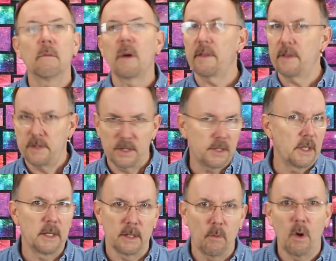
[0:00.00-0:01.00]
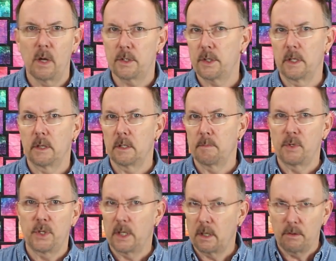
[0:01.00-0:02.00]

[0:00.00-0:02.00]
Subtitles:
rather than just sitting there watching the machine